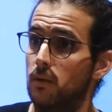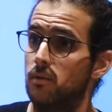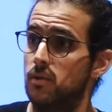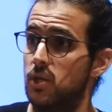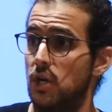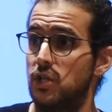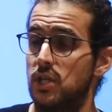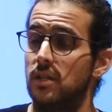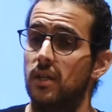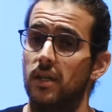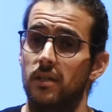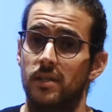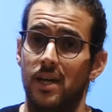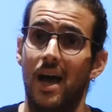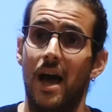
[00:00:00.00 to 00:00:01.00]
judging
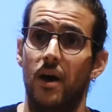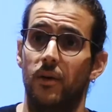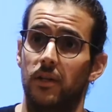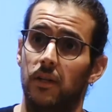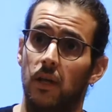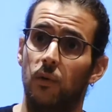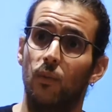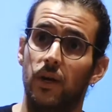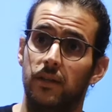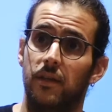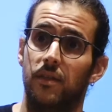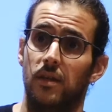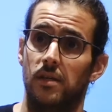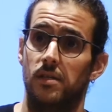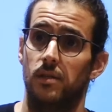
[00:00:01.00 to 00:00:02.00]
the how and what
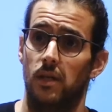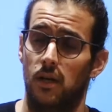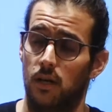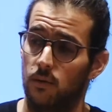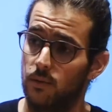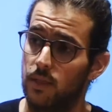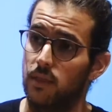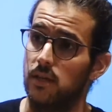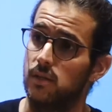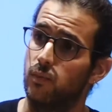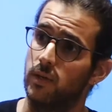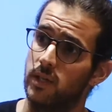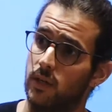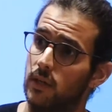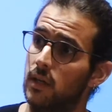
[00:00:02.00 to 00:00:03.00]
things
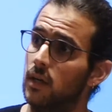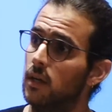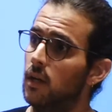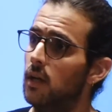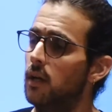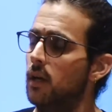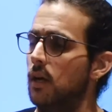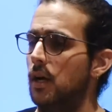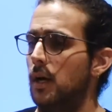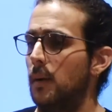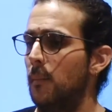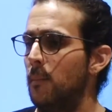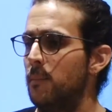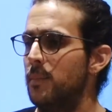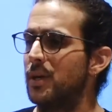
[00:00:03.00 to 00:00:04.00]
were done.
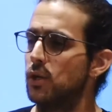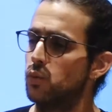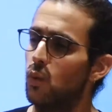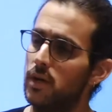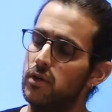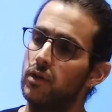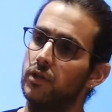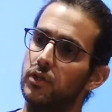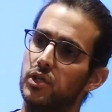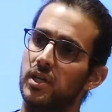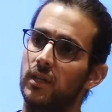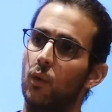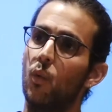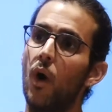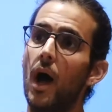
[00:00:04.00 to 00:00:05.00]
Because when you understand
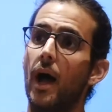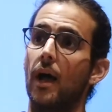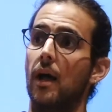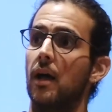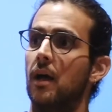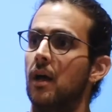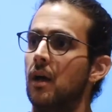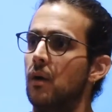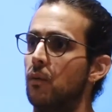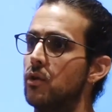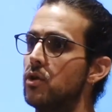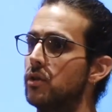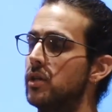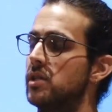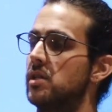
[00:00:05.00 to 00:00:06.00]
the why, when you
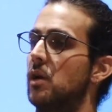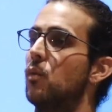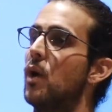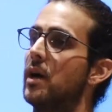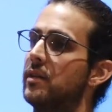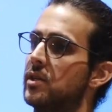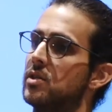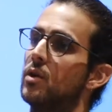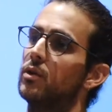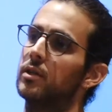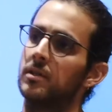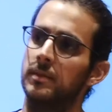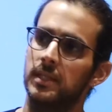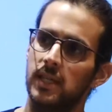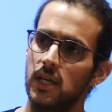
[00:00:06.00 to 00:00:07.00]
understand why there's no
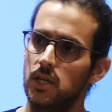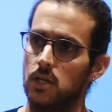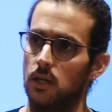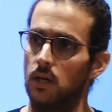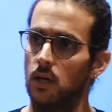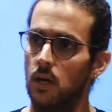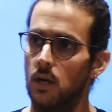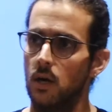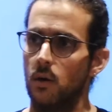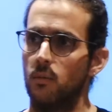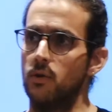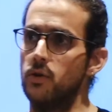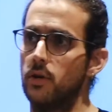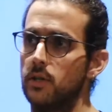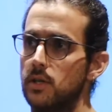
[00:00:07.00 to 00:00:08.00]
documentation,
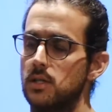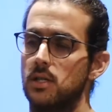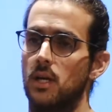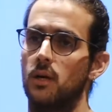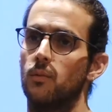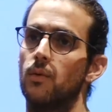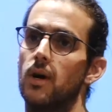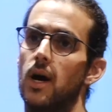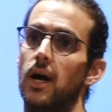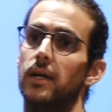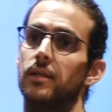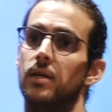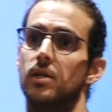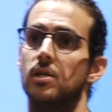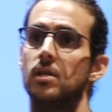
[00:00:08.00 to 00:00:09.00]
when you understand why
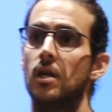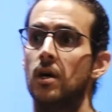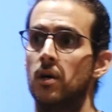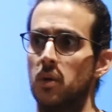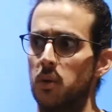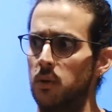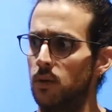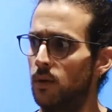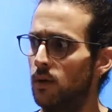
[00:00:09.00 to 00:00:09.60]
there's no